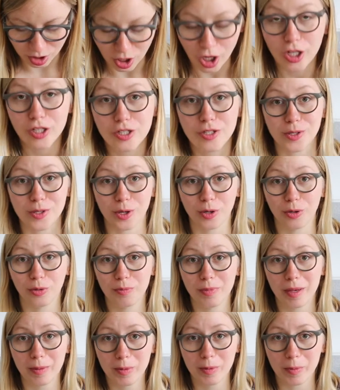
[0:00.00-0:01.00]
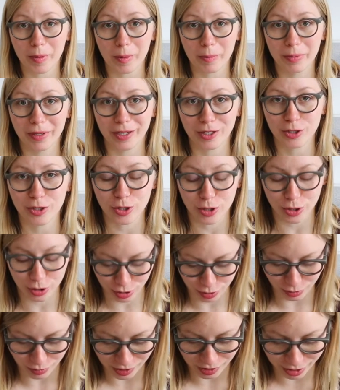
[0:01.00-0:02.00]
Also, baby bump
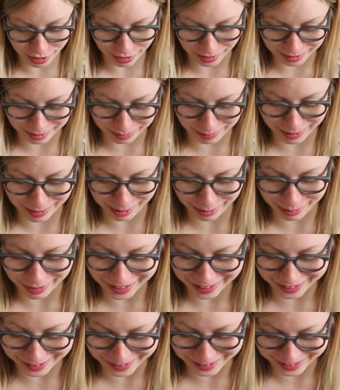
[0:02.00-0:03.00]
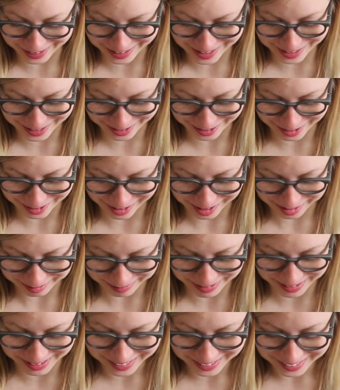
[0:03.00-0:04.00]
pictures do incredibly well on Instagram.